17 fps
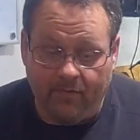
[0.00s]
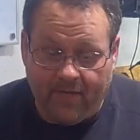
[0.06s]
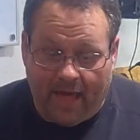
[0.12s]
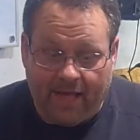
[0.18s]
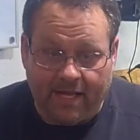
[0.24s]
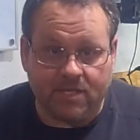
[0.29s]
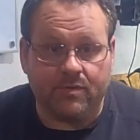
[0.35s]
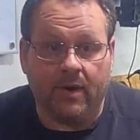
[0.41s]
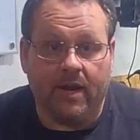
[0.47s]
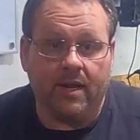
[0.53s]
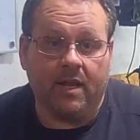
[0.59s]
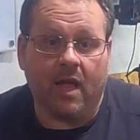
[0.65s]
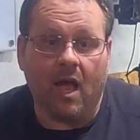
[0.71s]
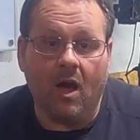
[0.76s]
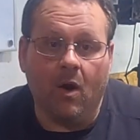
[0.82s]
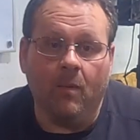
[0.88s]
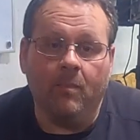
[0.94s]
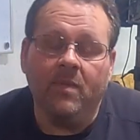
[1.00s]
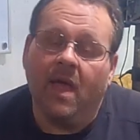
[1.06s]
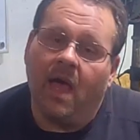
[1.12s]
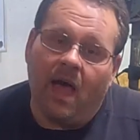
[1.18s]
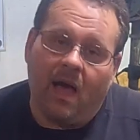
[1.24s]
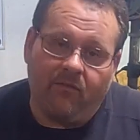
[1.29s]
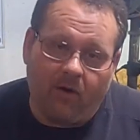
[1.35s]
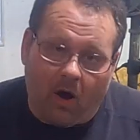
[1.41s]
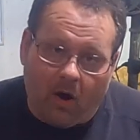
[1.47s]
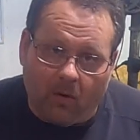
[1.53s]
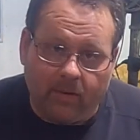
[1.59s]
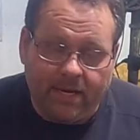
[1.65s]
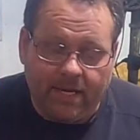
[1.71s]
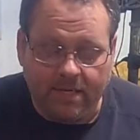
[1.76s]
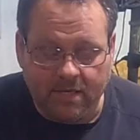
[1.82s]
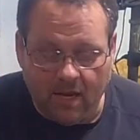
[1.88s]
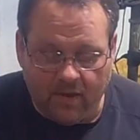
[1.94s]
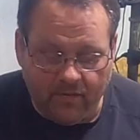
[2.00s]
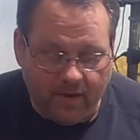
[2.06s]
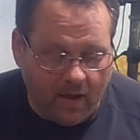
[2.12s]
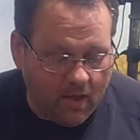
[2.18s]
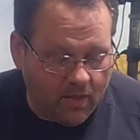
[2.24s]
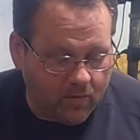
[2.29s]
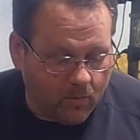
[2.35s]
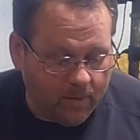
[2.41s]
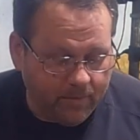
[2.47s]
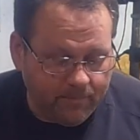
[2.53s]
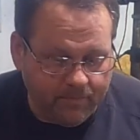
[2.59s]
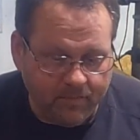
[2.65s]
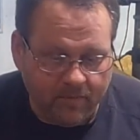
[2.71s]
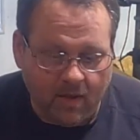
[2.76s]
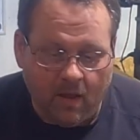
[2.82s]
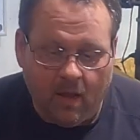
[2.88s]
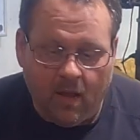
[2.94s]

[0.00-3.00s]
That's ready to go. I've already done the other one.